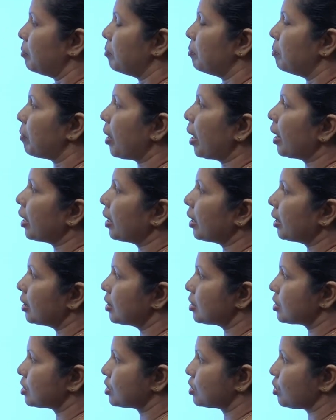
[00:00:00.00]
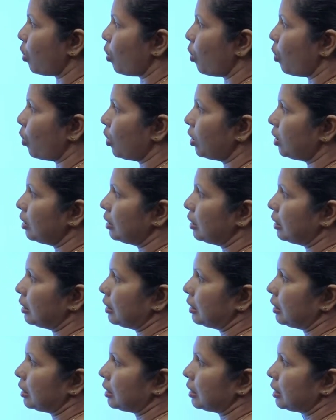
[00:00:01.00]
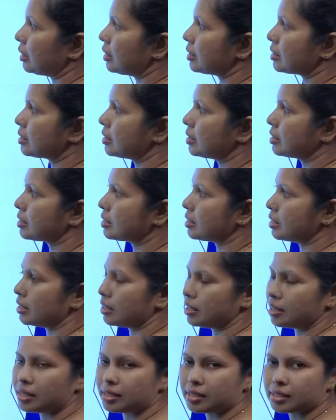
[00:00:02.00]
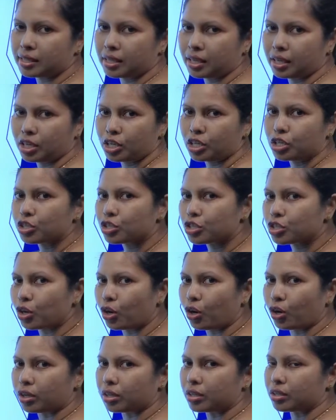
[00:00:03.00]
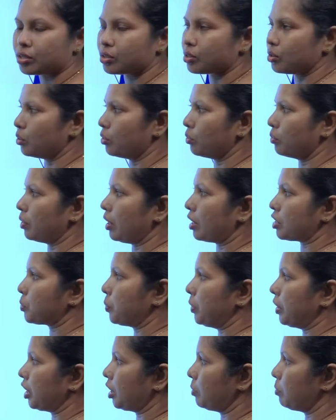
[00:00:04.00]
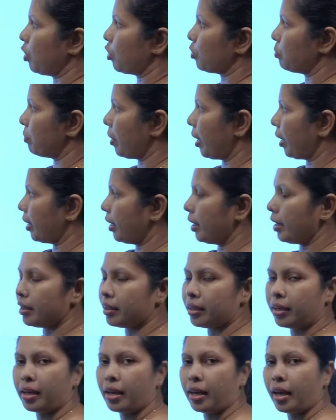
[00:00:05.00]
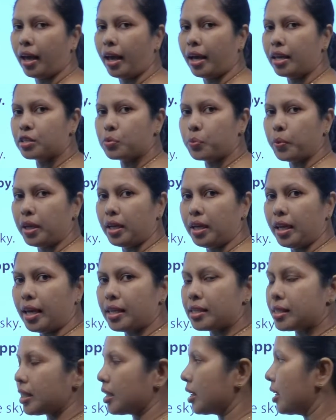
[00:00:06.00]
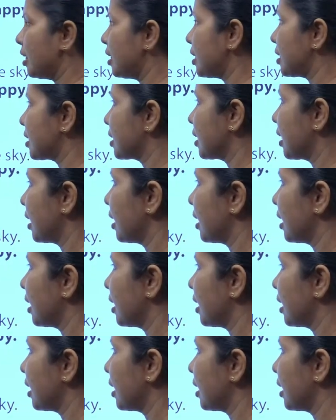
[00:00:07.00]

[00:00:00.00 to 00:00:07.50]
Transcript: Mahen is tall, his sister is short. So, we are speaking about Mahen as well as his